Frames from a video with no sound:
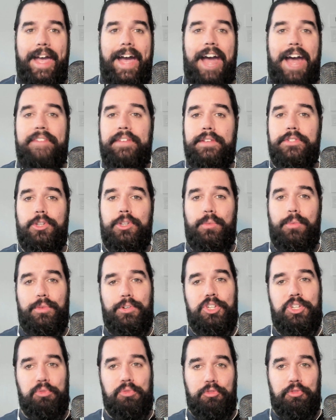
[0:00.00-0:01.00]
Having
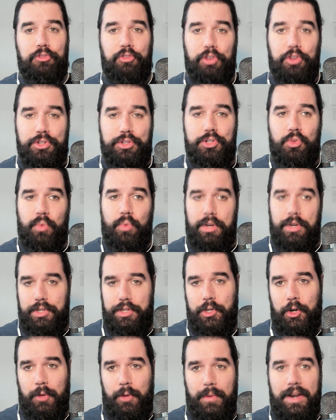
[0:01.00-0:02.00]
someone to refer to when
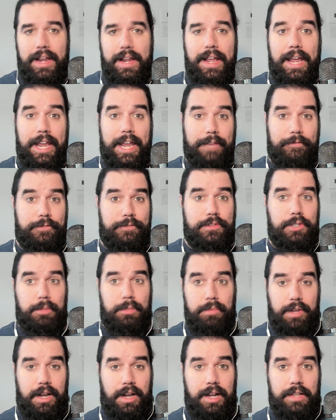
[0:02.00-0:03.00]
determining if
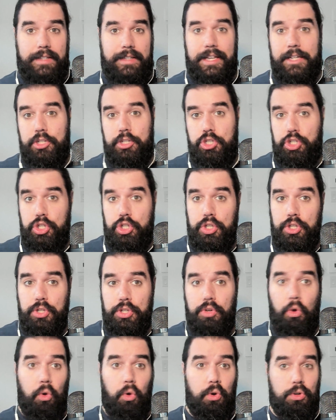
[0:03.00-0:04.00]
some content
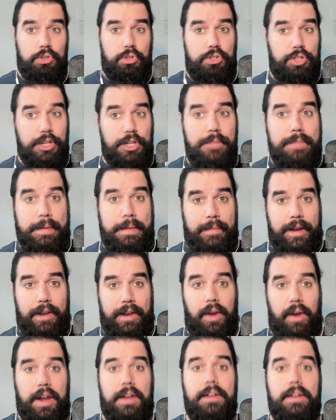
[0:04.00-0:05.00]
should or shouldn't be migrated